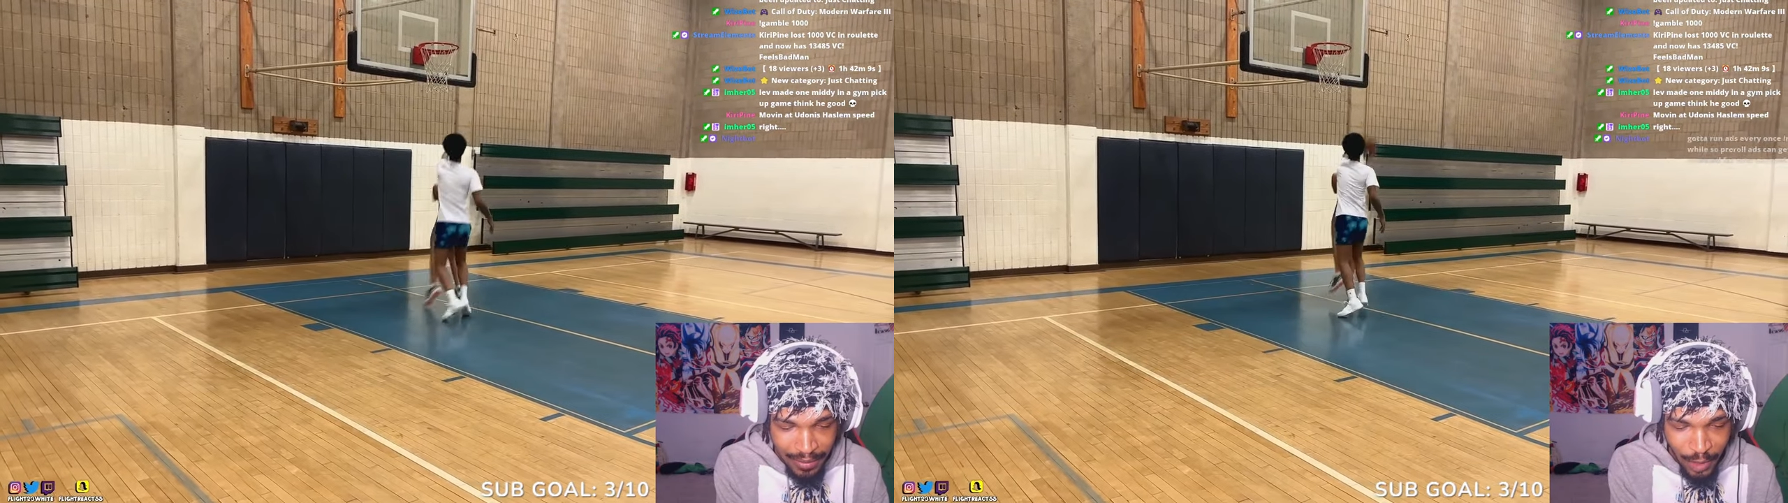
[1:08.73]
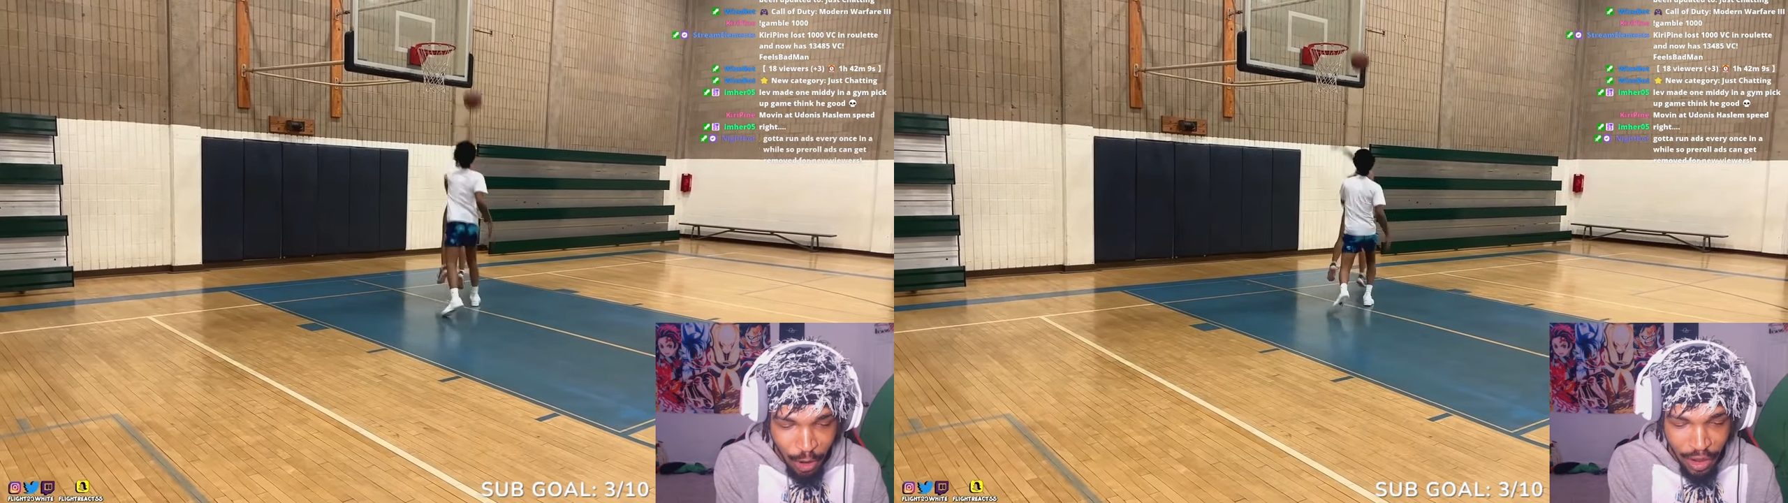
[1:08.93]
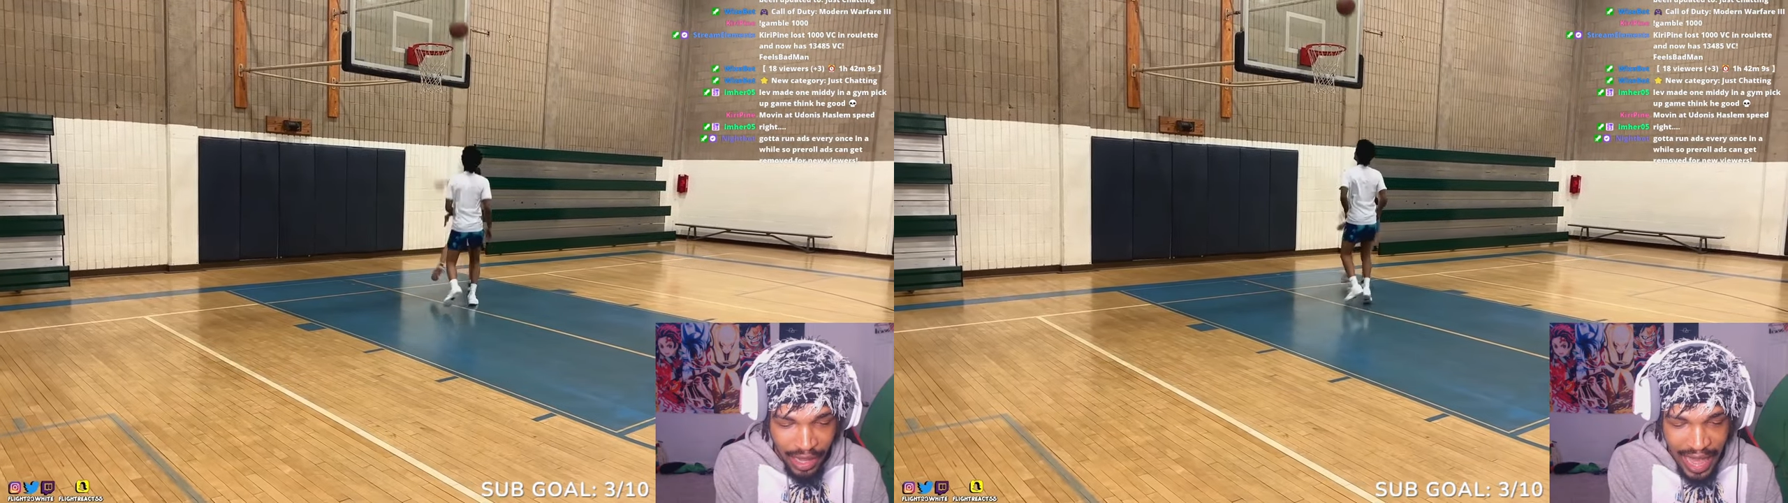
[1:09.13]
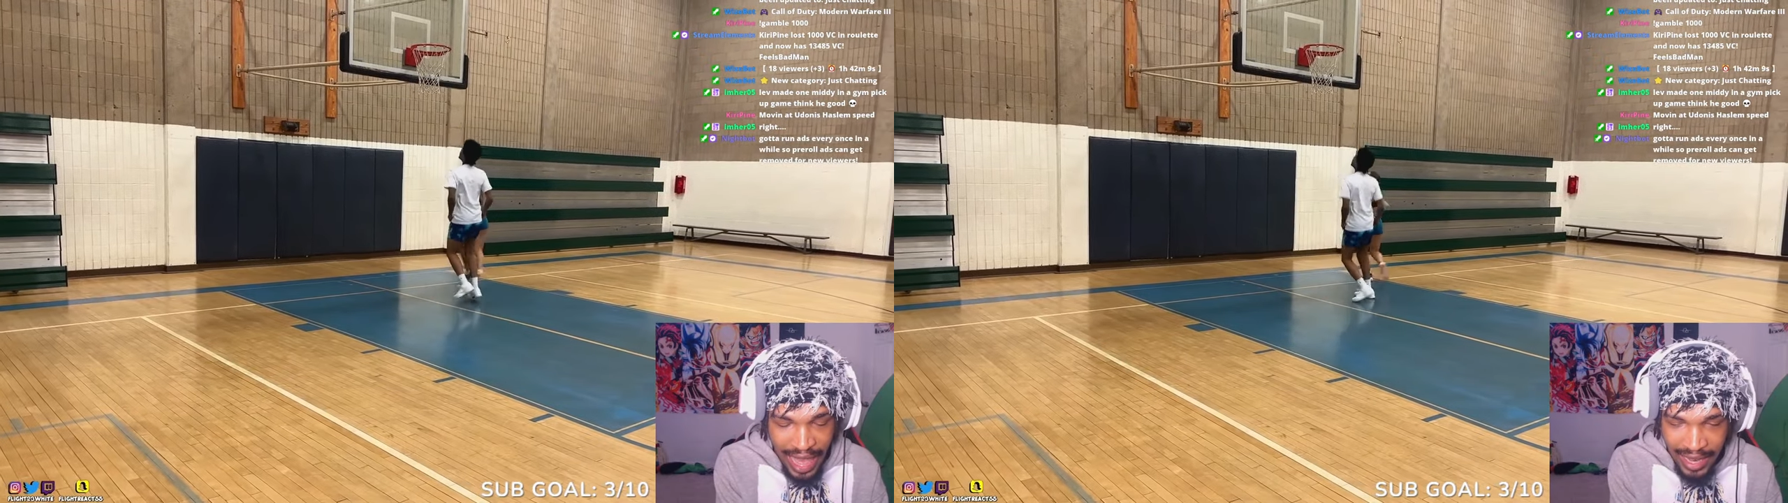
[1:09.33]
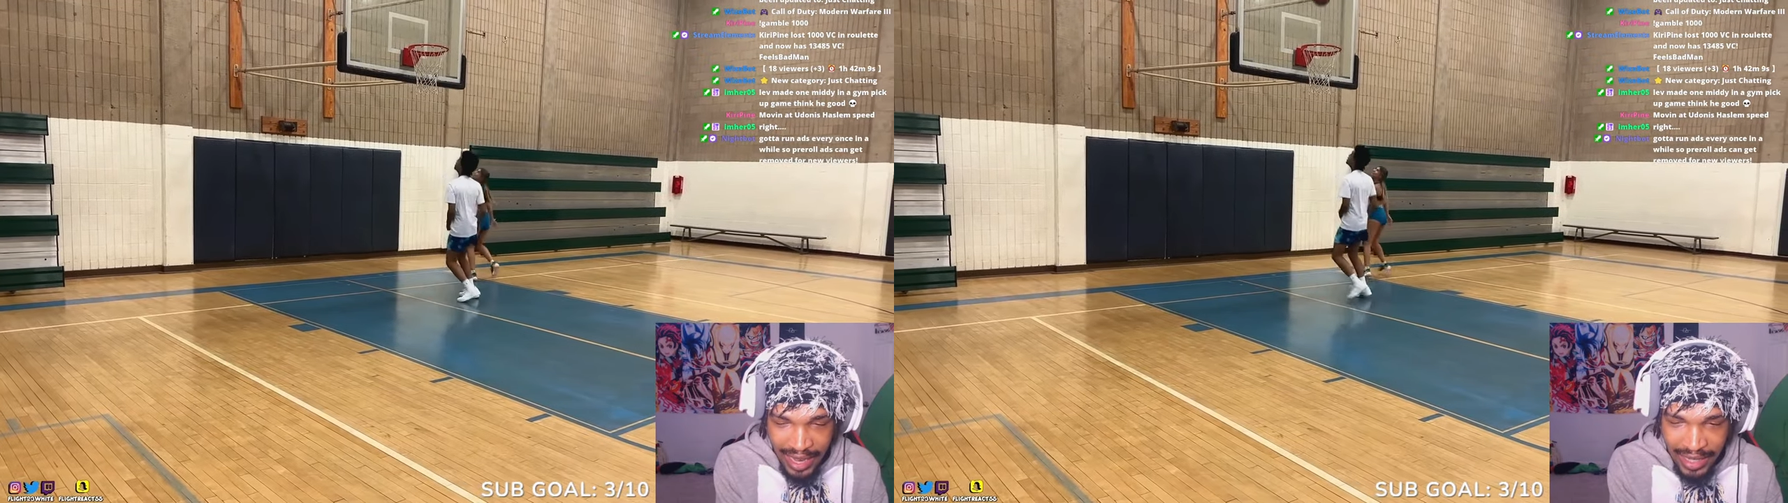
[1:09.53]

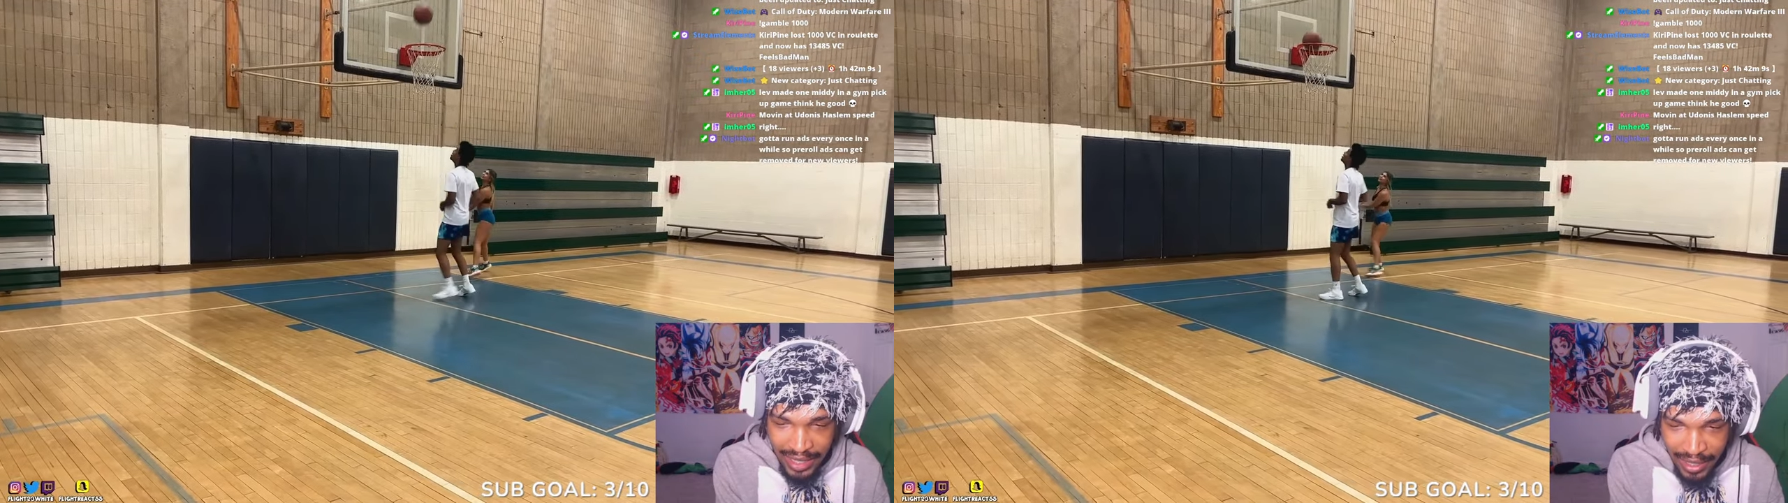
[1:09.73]
online, nigga.